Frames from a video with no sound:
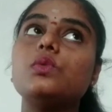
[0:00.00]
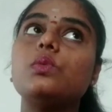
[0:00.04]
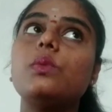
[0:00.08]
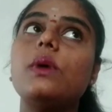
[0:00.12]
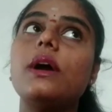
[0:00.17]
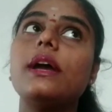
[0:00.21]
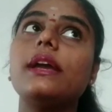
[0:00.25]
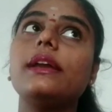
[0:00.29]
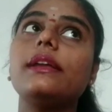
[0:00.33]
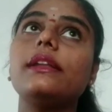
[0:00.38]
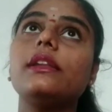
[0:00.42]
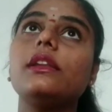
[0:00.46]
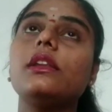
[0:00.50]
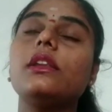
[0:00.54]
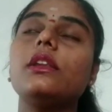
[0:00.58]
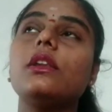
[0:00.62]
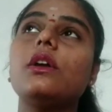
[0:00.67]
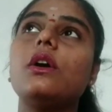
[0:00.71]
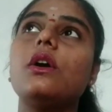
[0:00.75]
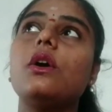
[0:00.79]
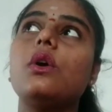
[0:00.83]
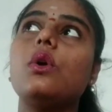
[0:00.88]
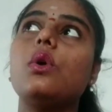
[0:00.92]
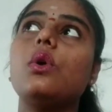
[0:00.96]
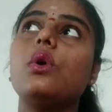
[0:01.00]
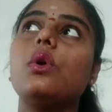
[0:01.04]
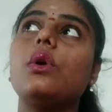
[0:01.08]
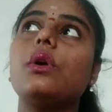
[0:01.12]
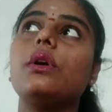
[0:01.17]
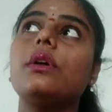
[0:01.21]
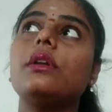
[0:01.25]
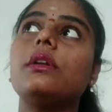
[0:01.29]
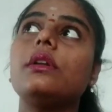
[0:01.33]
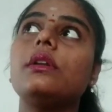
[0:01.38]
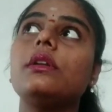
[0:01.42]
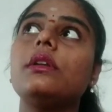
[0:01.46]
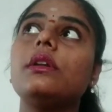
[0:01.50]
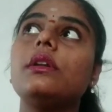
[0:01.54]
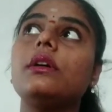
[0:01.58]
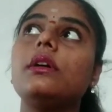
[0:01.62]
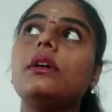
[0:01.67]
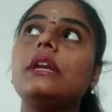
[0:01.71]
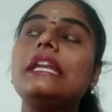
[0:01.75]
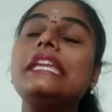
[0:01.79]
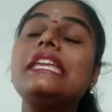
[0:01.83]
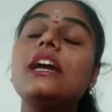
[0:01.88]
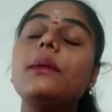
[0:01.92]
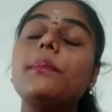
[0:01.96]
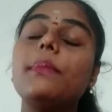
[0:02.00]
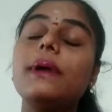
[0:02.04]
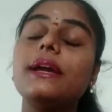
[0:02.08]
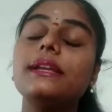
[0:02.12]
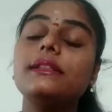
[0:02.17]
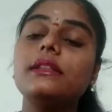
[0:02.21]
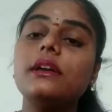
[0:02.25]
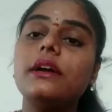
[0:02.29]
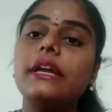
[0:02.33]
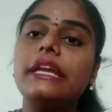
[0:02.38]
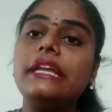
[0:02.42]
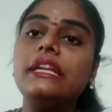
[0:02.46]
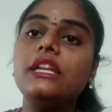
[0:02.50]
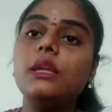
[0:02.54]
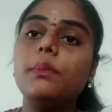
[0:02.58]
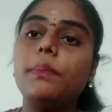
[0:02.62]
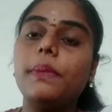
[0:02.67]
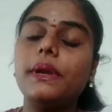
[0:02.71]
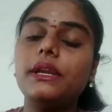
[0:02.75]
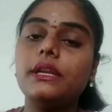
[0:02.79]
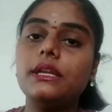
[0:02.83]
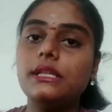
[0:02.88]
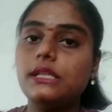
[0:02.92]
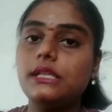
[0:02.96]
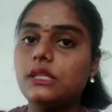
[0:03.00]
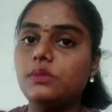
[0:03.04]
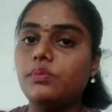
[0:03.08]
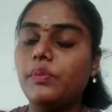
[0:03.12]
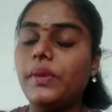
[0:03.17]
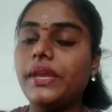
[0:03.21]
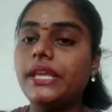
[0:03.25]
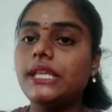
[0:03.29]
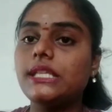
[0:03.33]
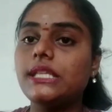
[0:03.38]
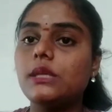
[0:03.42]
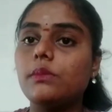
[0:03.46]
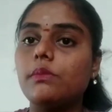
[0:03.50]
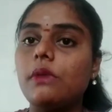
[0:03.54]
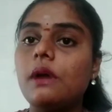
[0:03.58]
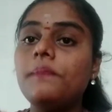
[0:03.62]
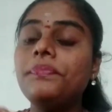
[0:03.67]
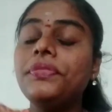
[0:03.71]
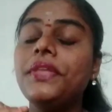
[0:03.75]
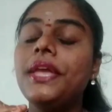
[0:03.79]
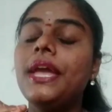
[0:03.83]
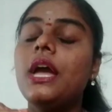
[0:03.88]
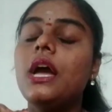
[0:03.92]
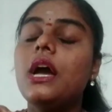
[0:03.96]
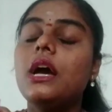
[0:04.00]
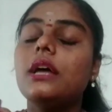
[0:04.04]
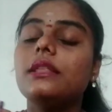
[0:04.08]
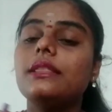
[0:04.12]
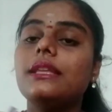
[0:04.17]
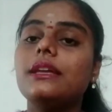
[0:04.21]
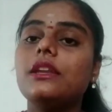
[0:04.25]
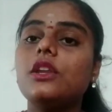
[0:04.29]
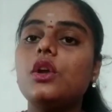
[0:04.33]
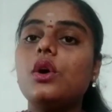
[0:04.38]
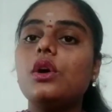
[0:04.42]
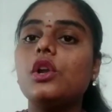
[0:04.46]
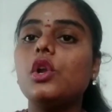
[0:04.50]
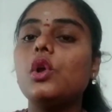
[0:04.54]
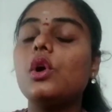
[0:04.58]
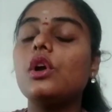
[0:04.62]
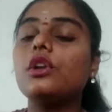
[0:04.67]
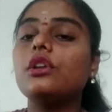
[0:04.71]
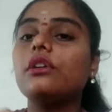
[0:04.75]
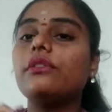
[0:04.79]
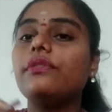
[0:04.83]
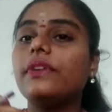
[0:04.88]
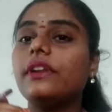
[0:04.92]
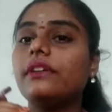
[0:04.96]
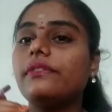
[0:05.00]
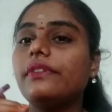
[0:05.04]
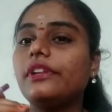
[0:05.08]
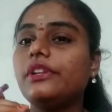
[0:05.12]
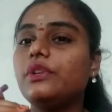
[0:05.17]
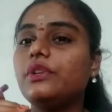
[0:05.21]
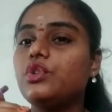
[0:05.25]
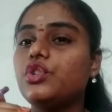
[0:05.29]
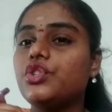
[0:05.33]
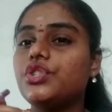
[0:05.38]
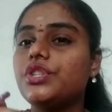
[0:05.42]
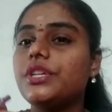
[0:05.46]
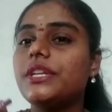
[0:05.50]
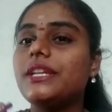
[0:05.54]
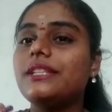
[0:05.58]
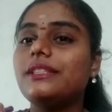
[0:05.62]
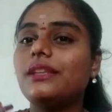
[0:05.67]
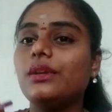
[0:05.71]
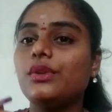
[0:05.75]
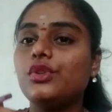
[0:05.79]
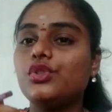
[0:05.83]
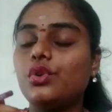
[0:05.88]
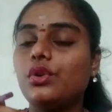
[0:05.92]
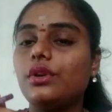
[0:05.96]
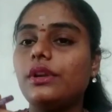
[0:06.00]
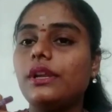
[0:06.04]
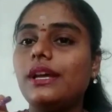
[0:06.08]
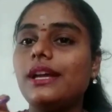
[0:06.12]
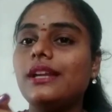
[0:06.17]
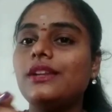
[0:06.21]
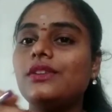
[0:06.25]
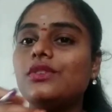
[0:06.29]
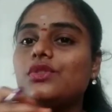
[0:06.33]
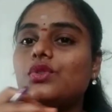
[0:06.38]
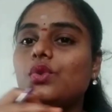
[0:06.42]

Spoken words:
While on nearby the independence means the lot of revolutionary things are done.